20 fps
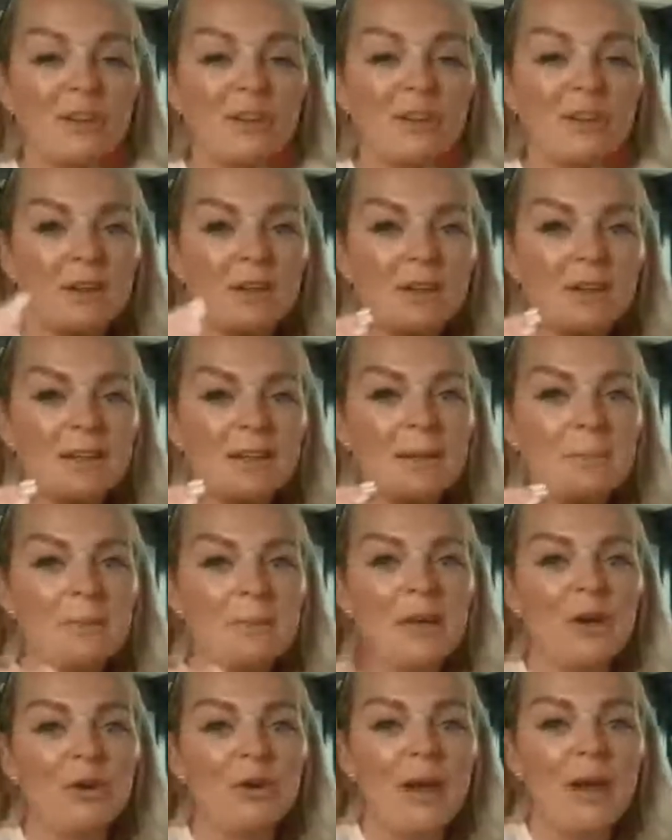I have
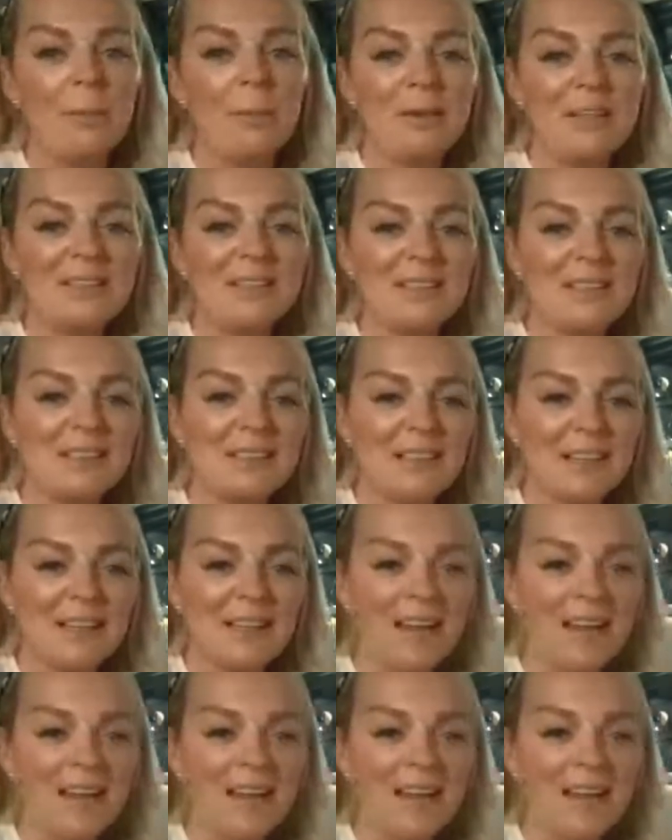a limit on how many